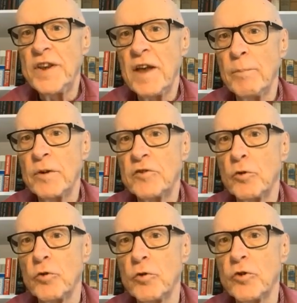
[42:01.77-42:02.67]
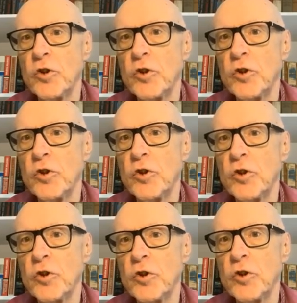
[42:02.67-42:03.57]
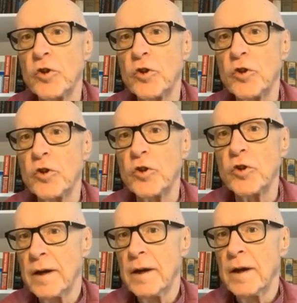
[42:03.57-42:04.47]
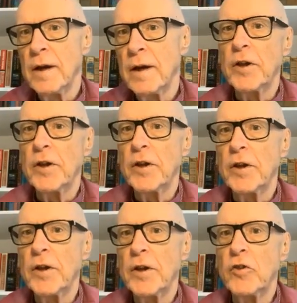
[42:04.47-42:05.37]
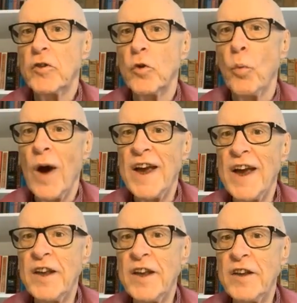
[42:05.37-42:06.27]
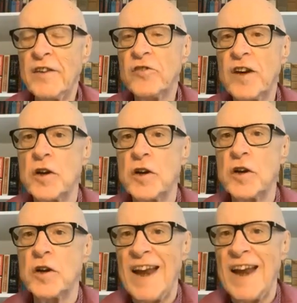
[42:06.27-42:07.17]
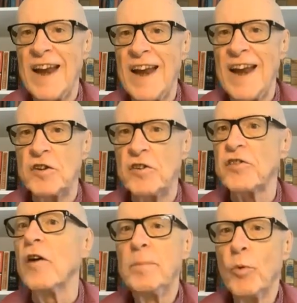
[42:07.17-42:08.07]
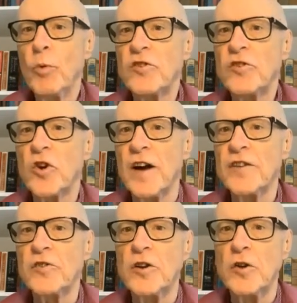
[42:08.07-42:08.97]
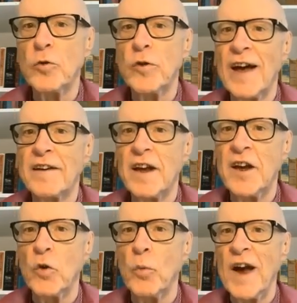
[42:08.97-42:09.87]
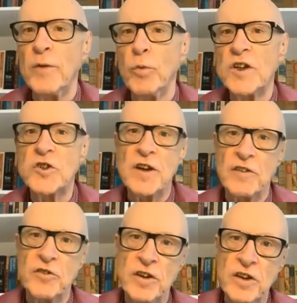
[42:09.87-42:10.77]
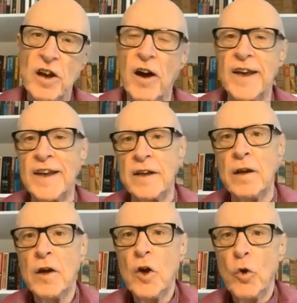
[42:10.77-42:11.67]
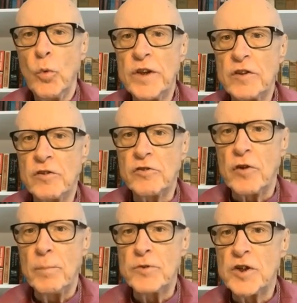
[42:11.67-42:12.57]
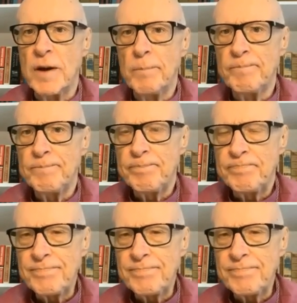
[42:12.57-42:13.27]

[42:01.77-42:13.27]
not with hmm. them as authority, but the way the institution manages itself when it tries to do that in a way which mm-hmm. doesn't mm-hmm. tie in with the scripture.